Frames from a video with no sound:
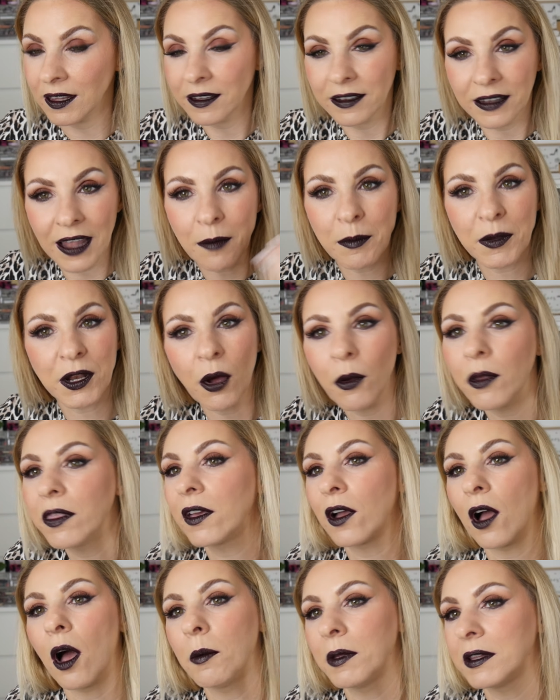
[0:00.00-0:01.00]
Let me know in
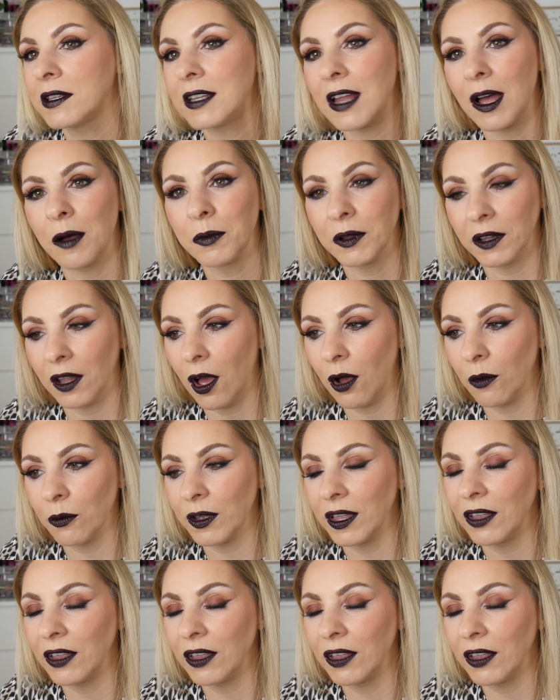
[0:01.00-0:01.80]
the comments down below